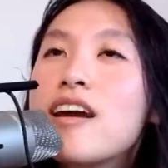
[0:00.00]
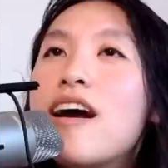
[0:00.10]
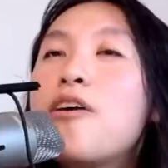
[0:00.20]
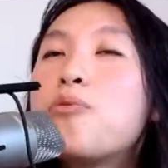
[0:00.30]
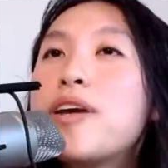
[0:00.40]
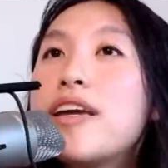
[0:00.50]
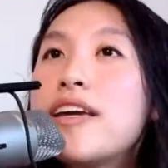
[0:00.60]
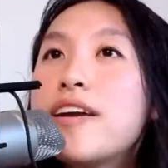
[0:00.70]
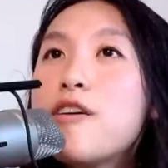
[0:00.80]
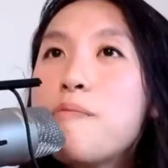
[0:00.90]
And we
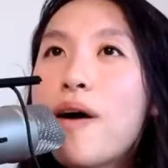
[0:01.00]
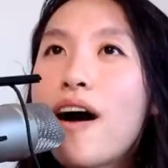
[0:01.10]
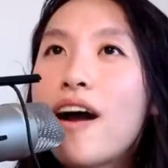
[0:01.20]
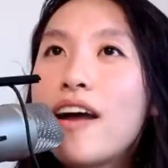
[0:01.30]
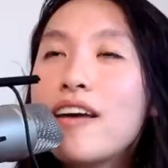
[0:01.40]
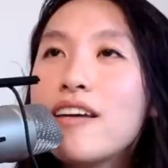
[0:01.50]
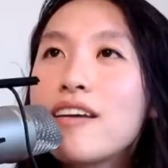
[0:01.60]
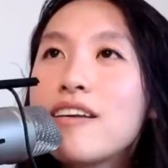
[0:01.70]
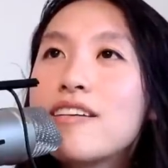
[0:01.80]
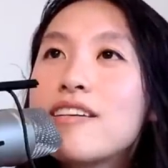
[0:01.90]
hereby
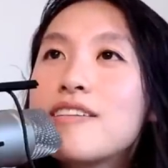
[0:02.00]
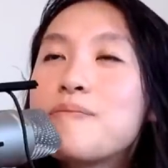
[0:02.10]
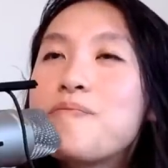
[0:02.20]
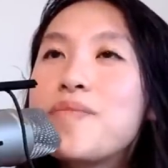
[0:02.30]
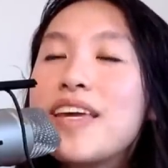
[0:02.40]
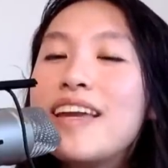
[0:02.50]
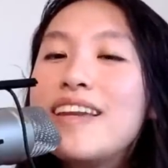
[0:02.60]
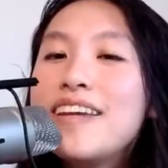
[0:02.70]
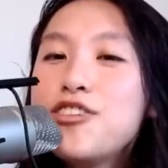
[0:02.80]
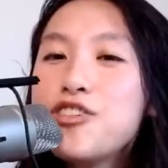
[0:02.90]

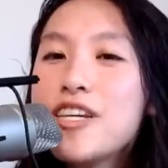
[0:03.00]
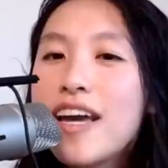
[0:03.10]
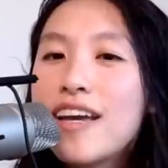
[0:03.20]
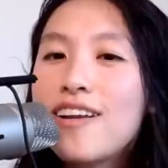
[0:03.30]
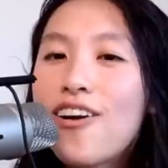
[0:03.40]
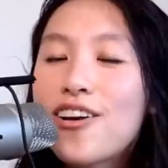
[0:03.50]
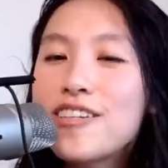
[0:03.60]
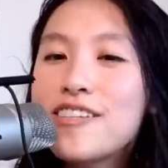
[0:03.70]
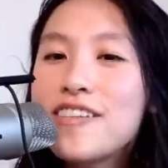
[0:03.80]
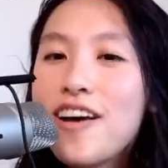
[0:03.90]
initiate
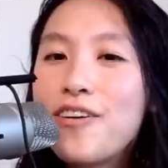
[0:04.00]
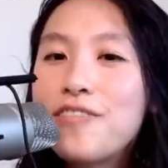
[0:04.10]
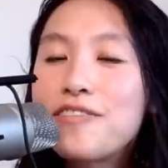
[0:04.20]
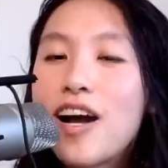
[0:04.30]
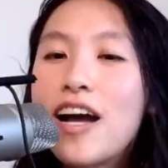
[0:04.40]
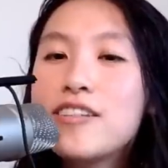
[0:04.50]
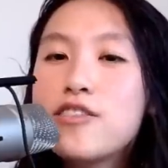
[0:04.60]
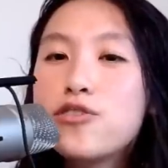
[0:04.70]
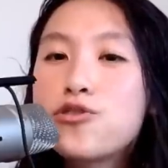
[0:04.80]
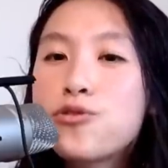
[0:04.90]
ourself as
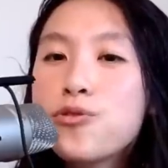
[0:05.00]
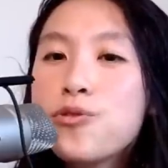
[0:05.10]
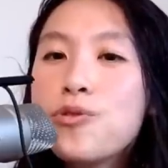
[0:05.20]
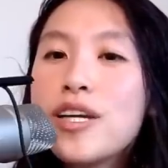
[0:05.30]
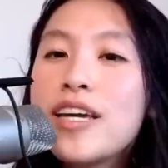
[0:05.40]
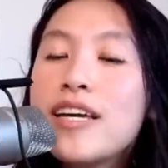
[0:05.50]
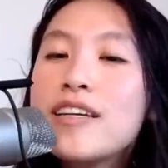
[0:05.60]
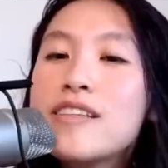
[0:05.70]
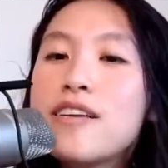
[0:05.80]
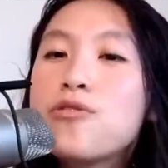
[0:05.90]
the true
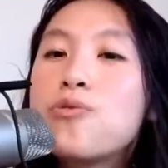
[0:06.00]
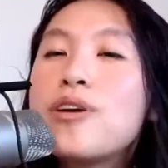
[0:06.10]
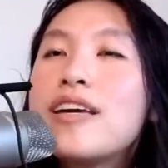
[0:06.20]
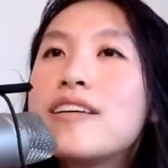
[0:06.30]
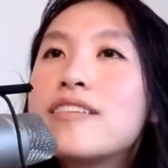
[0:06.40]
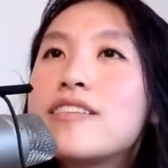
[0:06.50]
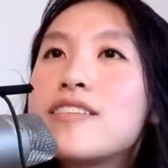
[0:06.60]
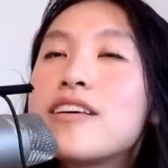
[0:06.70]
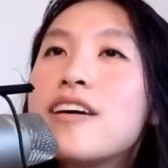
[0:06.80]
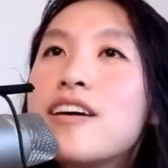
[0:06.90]
kings and queens